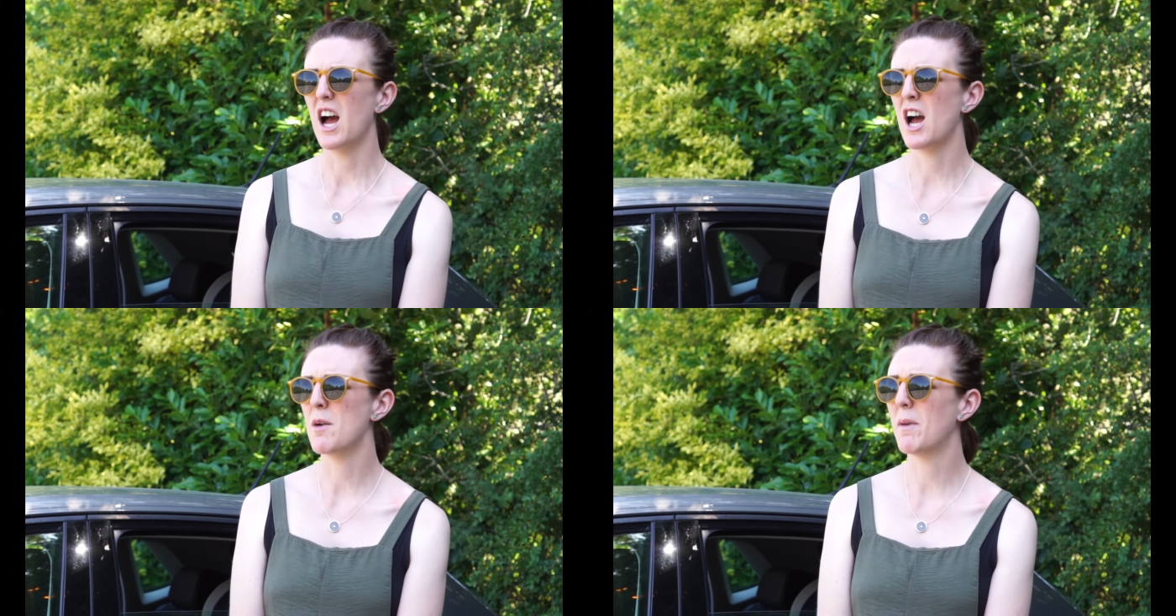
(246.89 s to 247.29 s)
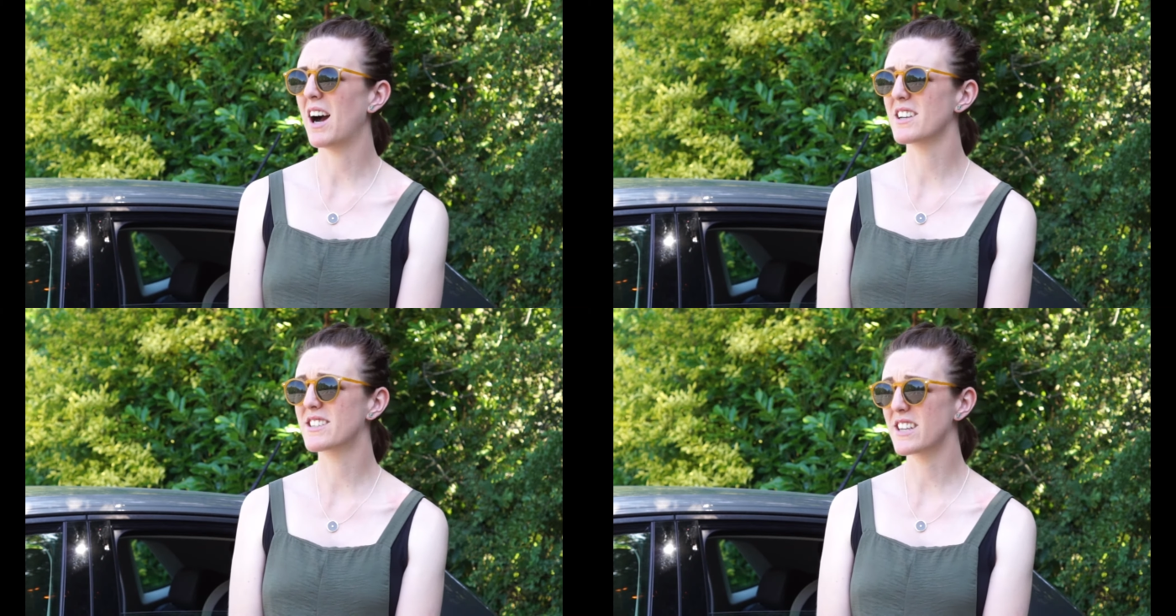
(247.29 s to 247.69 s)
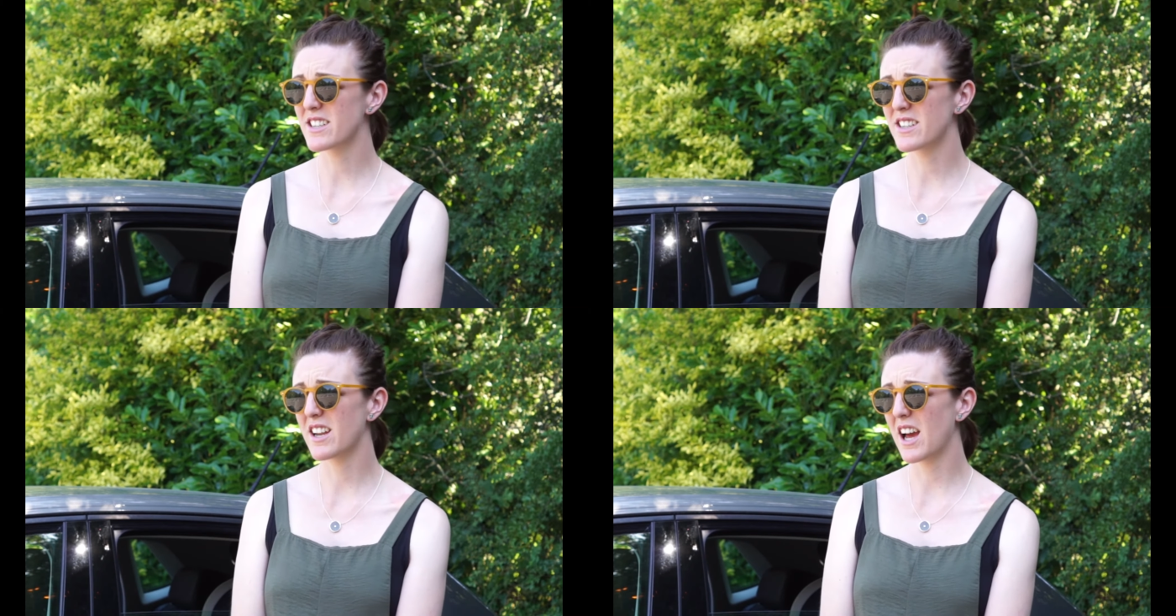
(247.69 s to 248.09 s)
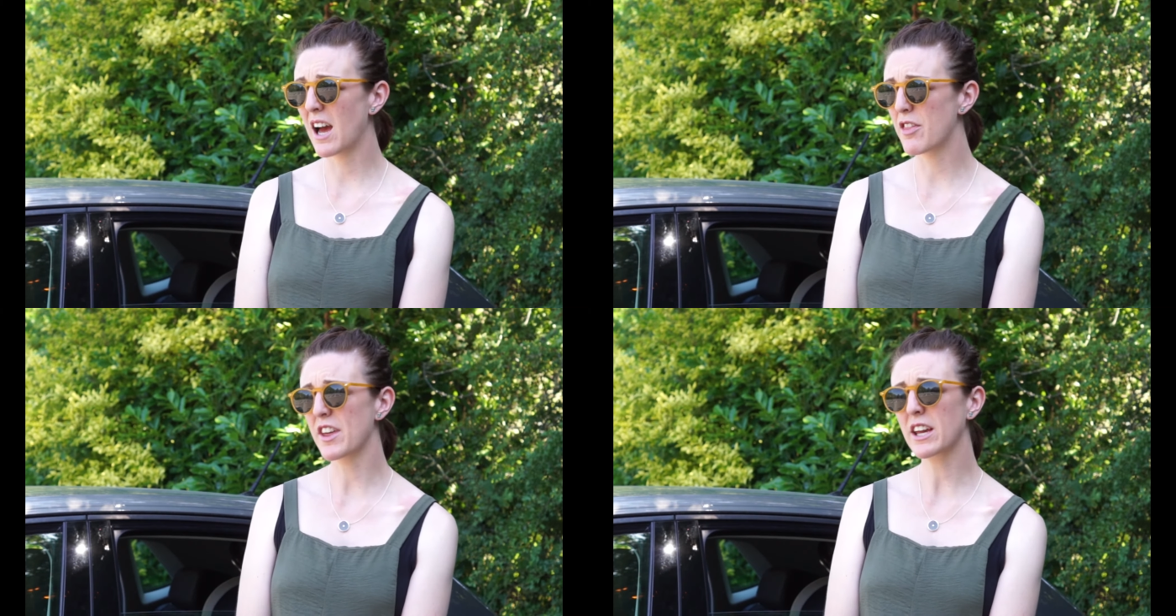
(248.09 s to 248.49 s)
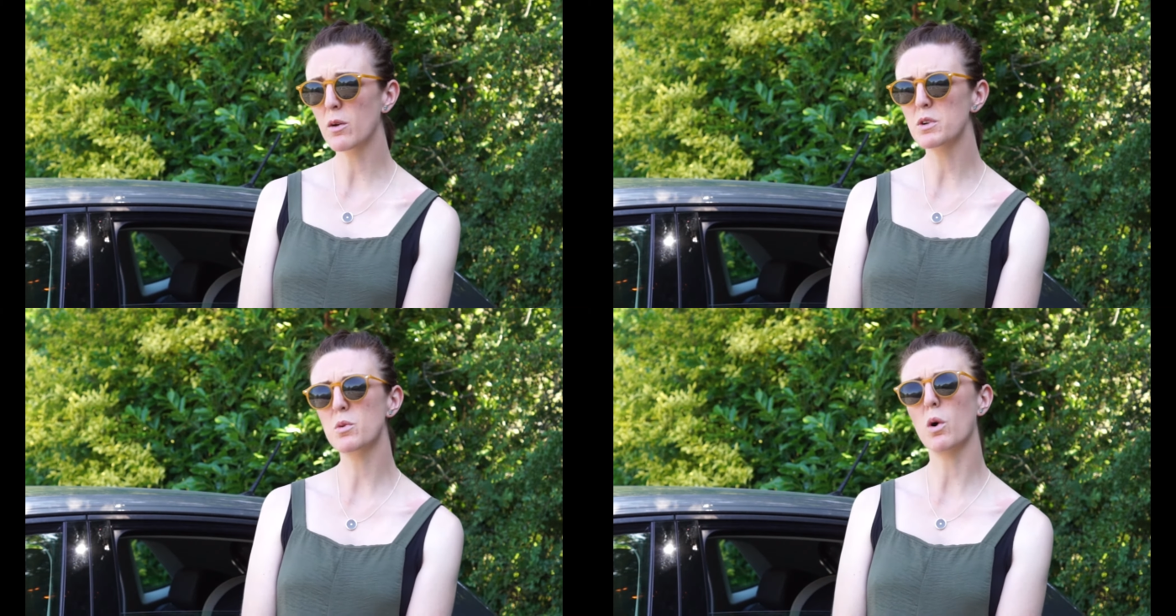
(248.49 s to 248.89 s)
I think
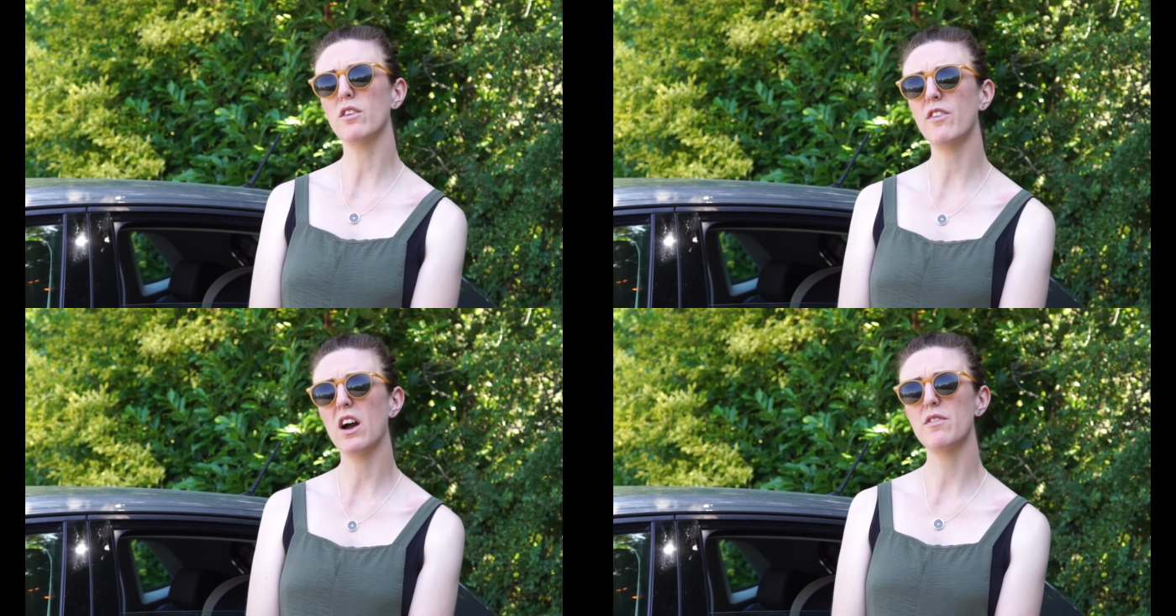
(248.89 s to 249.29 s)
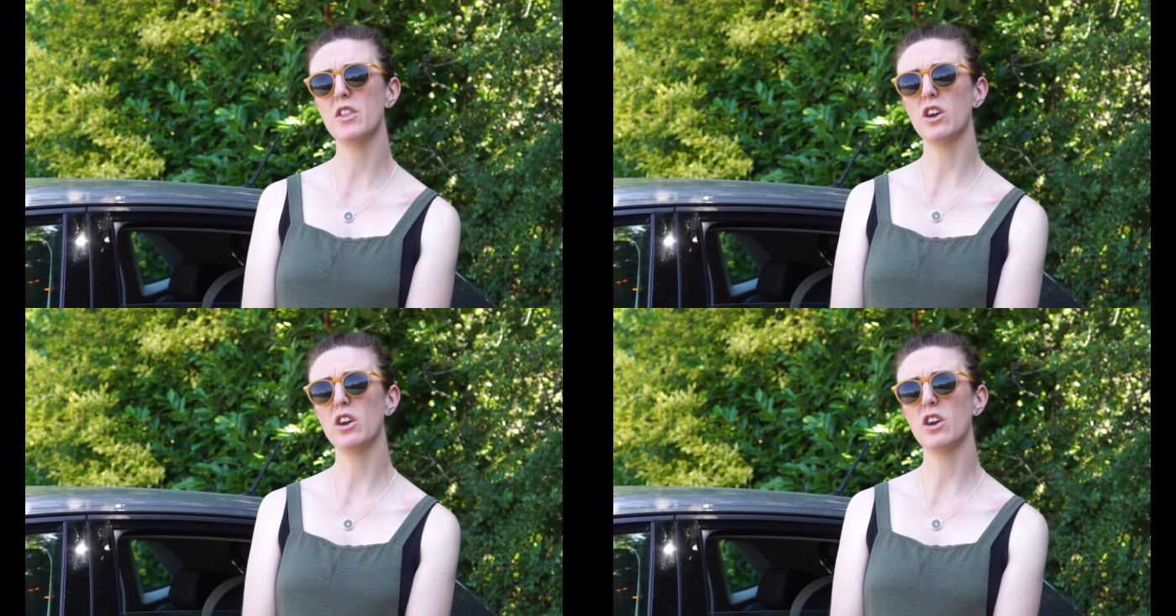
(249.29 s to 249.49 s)
I would qualify for the